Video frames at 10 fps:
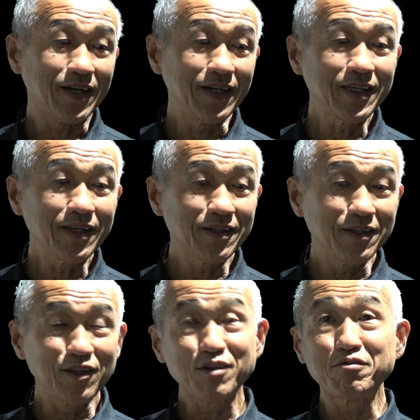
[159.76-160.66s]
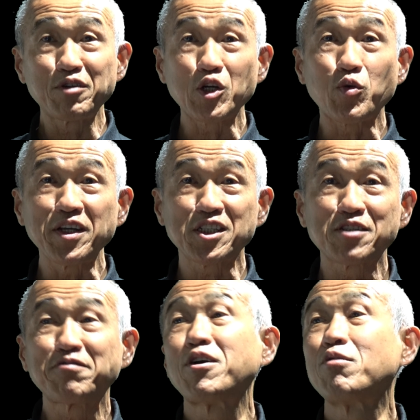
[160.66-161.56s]
I get a lot of requests
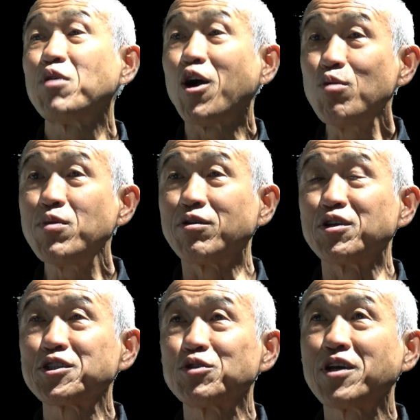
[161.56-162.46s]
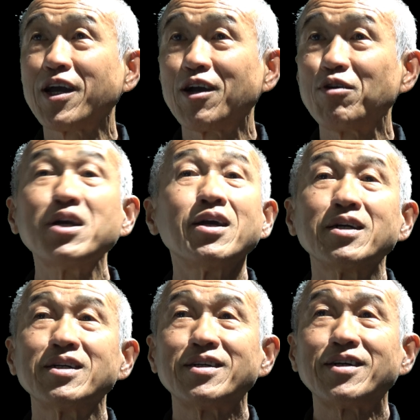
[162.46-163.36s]
from homeowners who go,
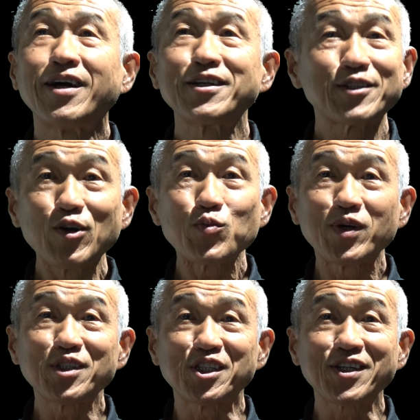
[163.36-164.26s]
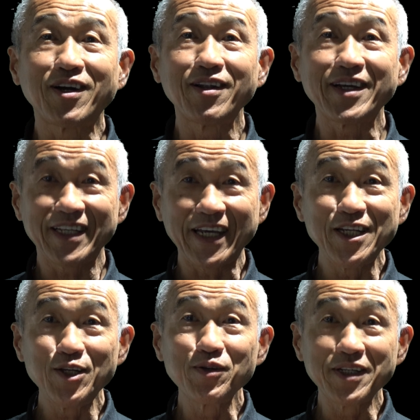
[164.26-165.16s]
I don't want the skylight,
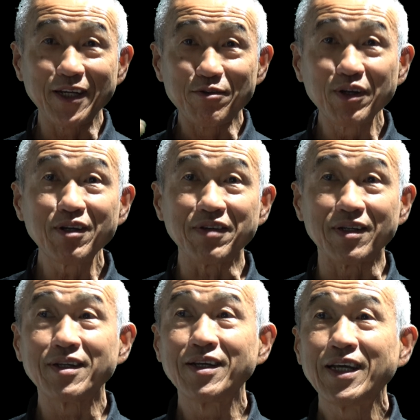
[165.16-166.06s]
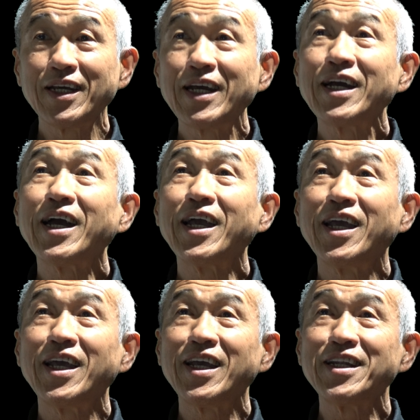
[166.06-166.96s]
can you get rid of it?
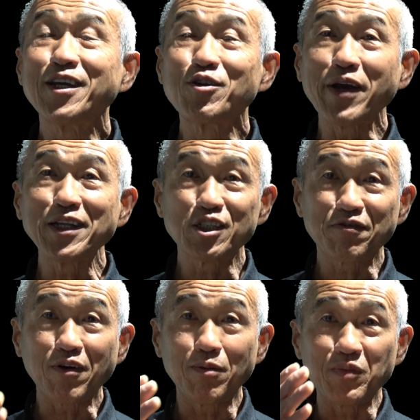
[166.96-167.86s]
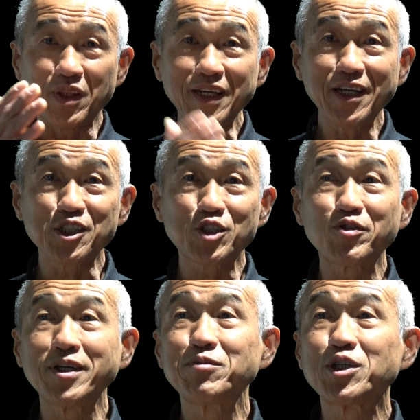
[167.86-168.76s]
And it ranges from that
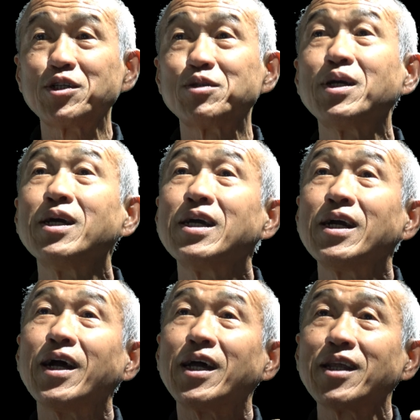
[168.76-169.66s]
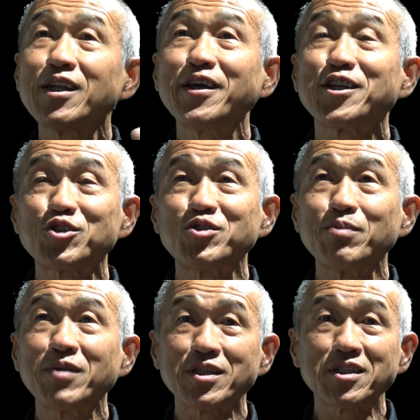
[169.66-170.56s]
extreme to another
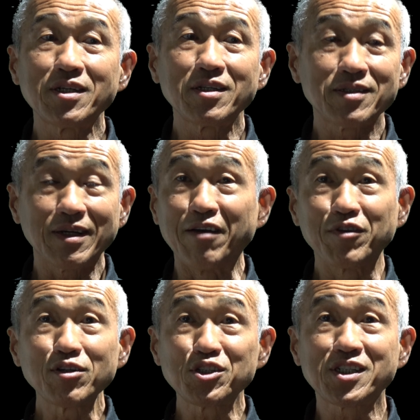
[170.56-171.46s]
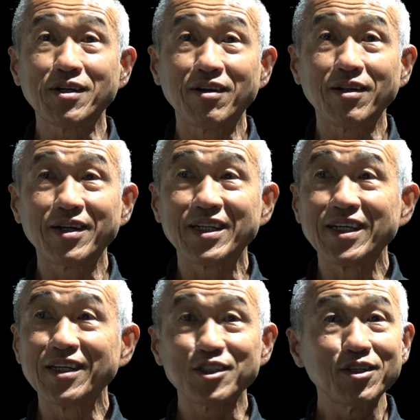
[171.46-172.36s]
extreme that says, I've got a skylight,
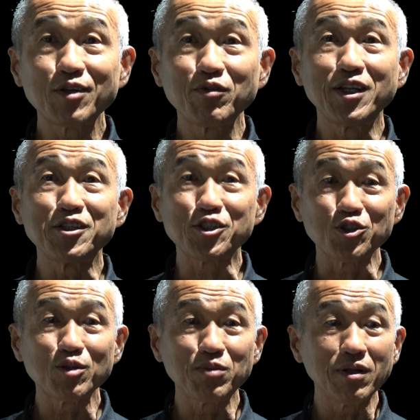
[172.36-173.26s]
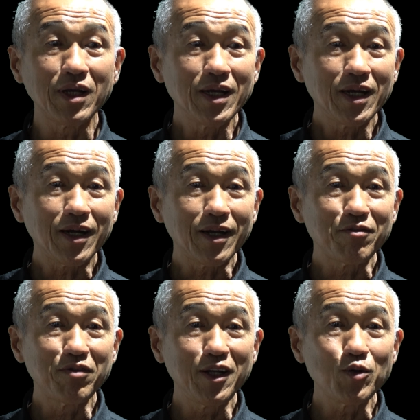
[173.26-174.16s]
it's not really suitable, I
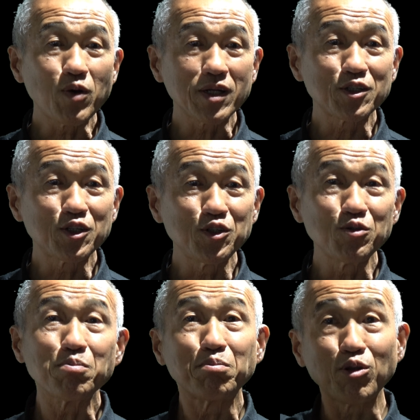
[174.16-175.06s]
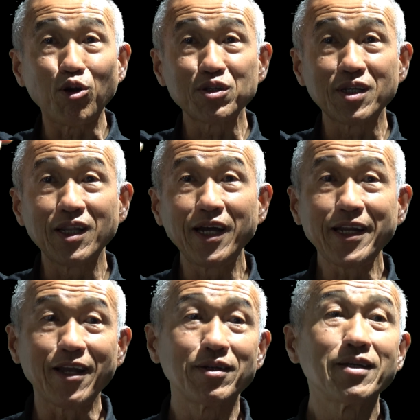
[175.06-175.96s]
really want to block the light
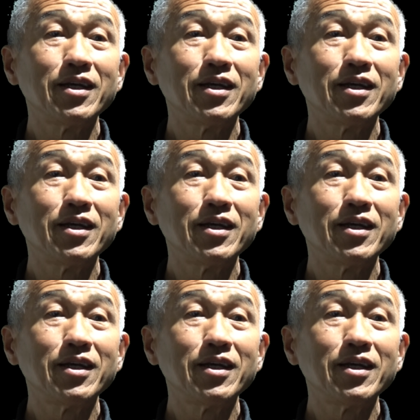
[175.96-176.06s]
out.